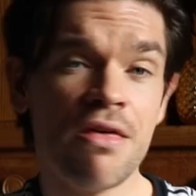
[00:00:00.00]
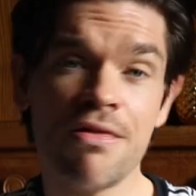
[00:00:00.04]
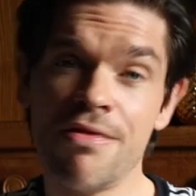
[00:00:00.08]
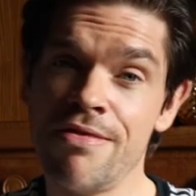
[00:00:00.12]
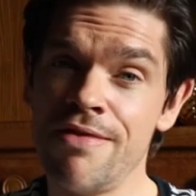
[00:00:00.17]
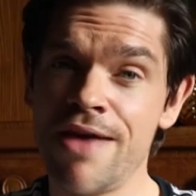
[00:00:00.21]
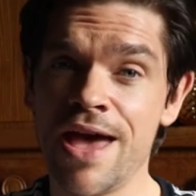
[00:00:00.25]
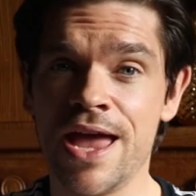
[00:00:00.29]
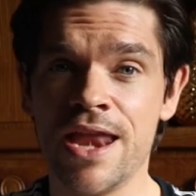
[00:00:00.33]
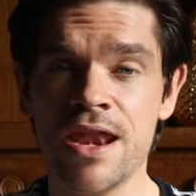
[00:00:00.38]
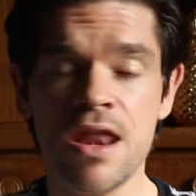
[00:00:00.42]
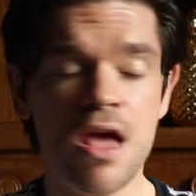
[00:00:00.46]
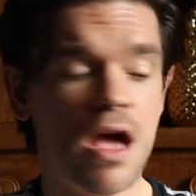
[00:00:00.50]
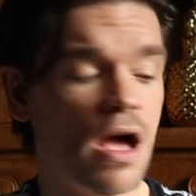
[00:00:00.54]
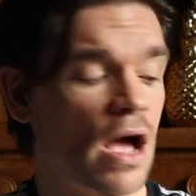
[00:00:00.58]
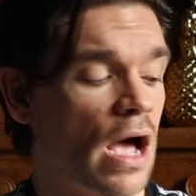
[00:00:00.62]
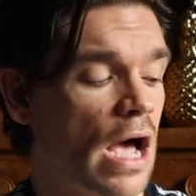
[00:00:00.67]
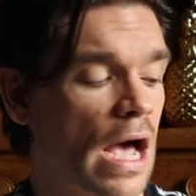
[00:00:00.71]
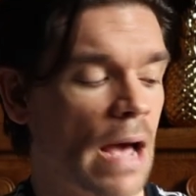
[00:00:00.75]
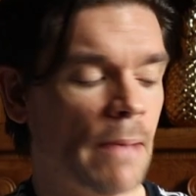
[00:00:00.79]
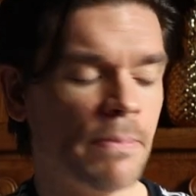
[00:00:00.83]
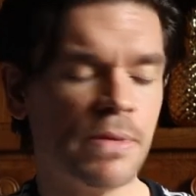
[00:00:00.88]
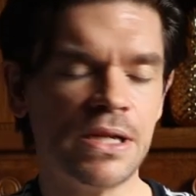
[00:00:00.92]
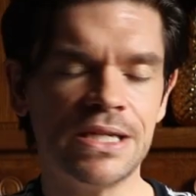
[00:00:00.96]
then
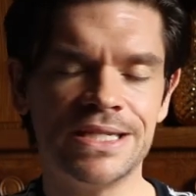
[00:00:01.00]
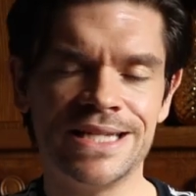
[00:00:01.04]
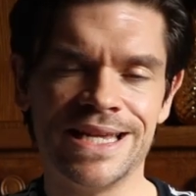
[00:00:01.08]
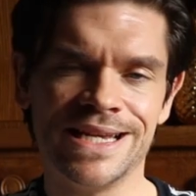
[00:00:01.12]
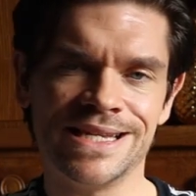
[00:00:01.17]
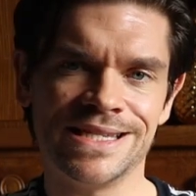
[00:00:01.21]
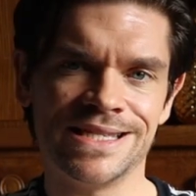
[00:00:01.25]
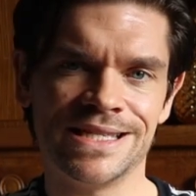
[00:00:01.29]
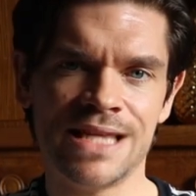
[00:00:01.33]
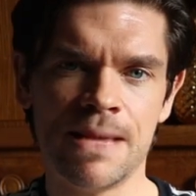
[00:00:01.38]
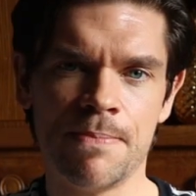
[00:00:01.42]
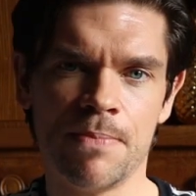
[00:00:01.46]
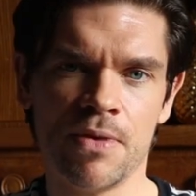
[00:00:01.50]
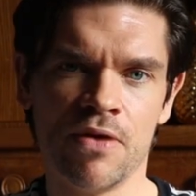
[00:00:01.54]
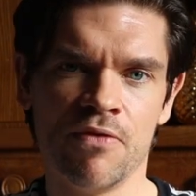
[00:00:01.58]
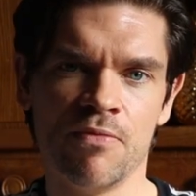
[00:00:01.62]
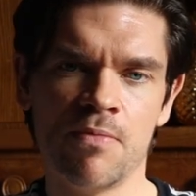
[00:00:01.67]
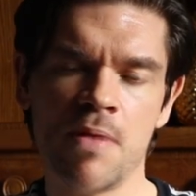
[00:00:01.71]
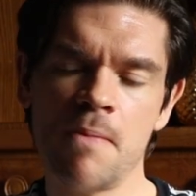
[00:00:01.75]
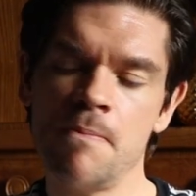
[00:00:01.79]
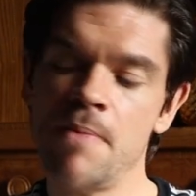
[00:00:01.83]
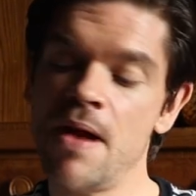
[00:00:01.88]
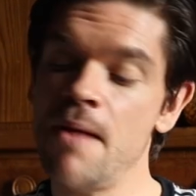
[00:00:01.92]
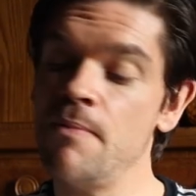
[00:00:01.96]
I'm gonna take a sip of
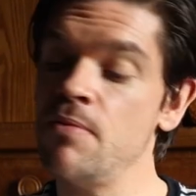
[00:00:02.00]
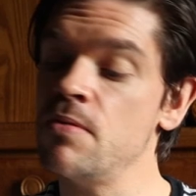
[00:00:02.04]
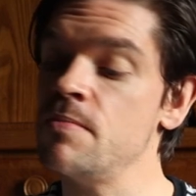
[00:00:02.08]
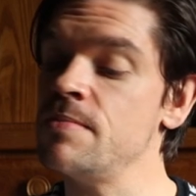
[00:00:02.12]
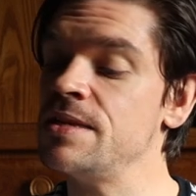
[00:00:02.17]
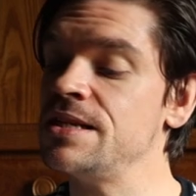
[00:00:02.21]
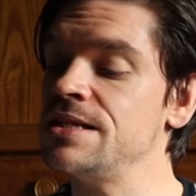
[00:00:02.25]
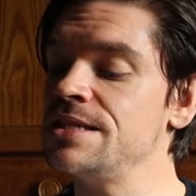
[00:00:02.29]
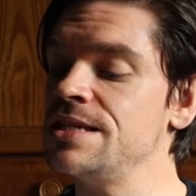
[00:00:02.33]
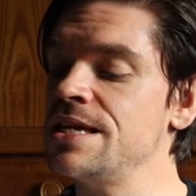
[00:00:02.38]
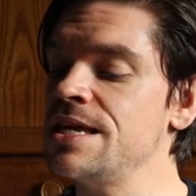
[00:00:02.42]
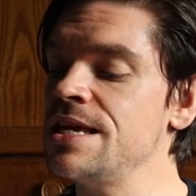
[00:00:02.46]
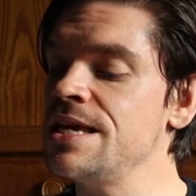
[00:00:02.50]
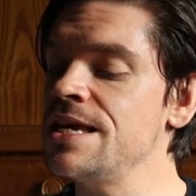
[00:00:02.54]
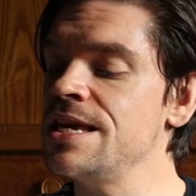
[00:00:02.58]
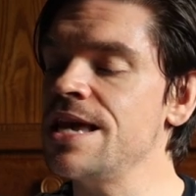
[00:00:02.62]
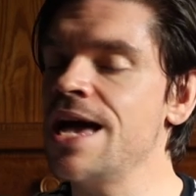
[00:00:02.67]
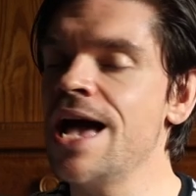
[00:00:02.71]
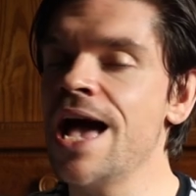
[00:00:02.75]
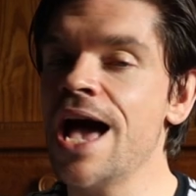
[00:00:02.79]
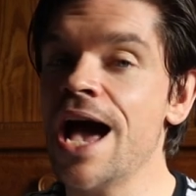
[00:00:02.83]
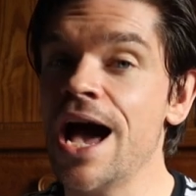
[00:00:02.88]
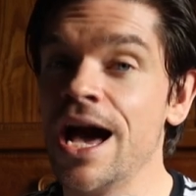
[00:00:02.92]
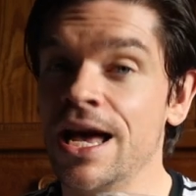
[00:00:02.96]
my peppermint
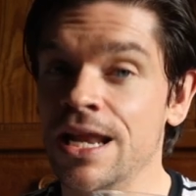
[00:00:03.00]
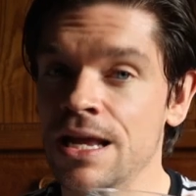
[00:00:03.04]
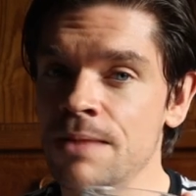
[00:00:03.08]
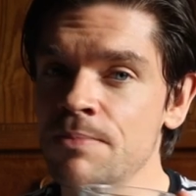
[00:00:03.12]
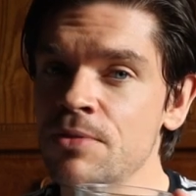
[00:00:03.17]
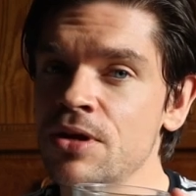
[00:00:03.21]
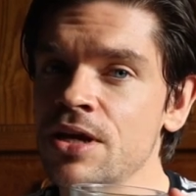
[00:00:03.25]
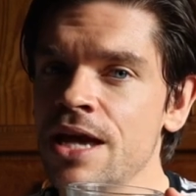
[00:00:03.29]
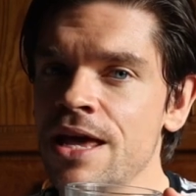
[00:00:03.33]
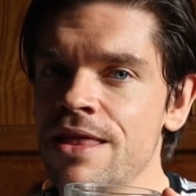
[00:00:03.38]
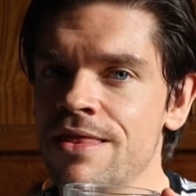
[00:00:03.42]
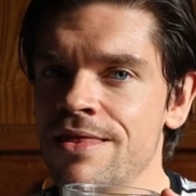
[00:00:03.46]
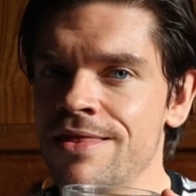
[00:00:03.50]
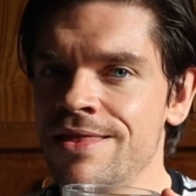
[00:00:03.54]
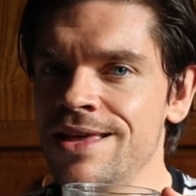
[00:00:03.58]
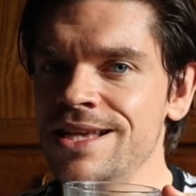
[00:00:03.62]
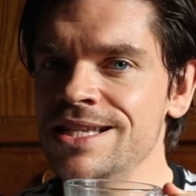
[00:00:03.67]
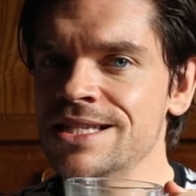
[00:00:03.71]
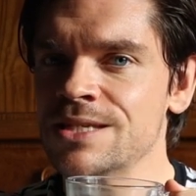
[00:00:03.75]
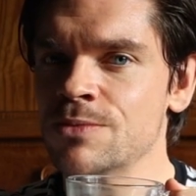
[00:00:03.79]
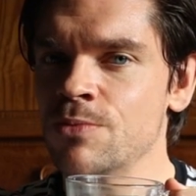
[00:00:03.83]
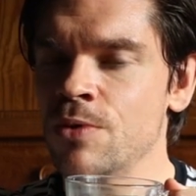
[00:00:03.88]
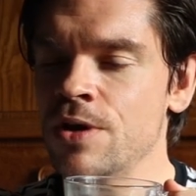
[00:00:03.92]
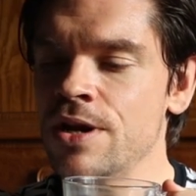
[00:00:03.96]
tea and I'm gonna get
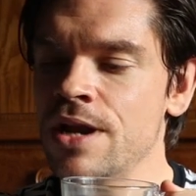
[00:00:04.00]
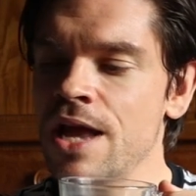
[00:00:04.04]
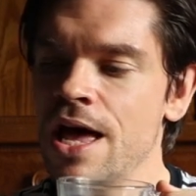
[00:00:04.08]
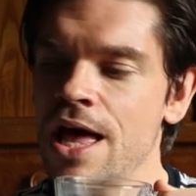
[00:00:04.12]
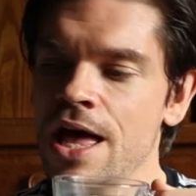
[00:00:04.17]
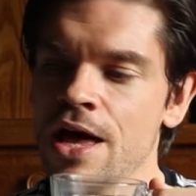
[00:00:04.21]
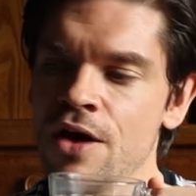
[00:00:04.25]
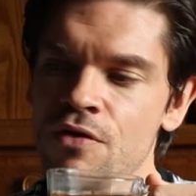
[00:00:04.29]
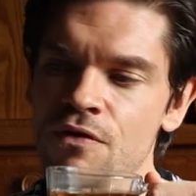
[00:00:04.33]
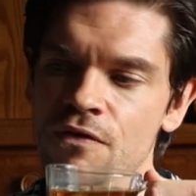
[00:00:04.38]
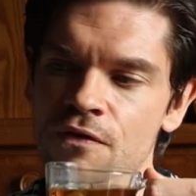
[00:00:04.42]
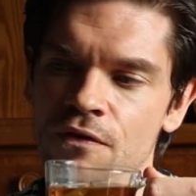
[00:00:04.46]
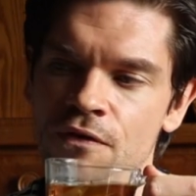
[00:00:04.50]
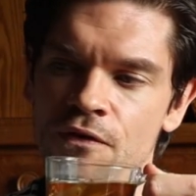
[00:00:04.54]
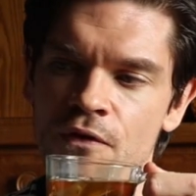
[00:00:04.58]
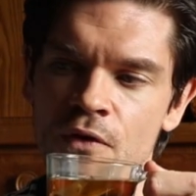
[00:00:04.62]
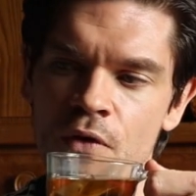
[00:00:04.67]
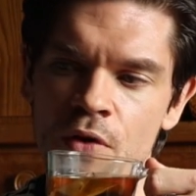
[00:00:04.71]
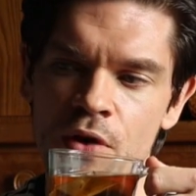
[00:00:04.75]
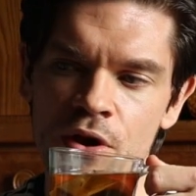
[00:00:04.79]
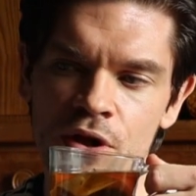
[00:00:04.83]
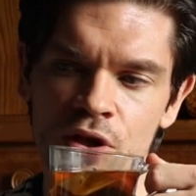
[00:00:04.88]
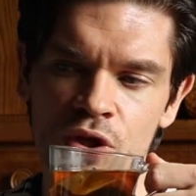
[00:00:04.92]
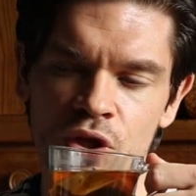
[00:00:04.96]
this one out
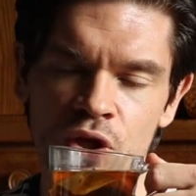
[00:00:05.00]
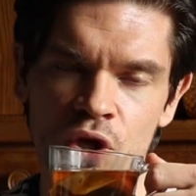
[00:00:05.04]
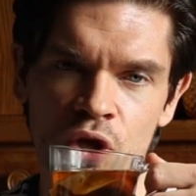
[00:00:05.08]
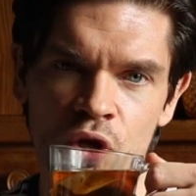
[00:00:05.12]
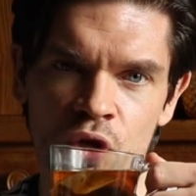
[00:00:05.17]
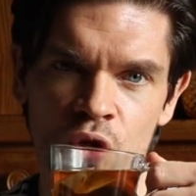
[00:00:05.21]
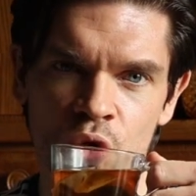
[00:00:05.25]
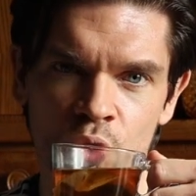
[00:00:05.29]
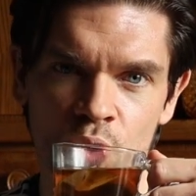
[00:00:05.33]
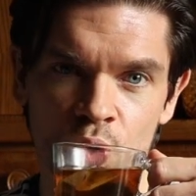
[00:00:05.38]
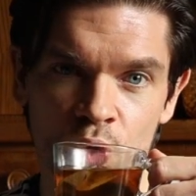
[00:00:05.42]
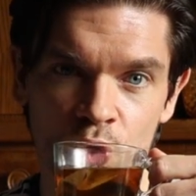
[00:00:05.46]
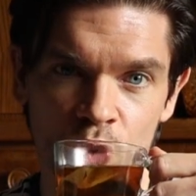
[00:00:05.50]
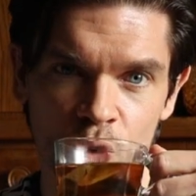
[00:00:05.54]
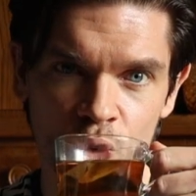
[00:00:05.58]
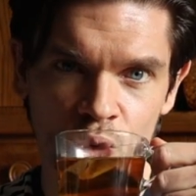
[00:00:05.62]
for you.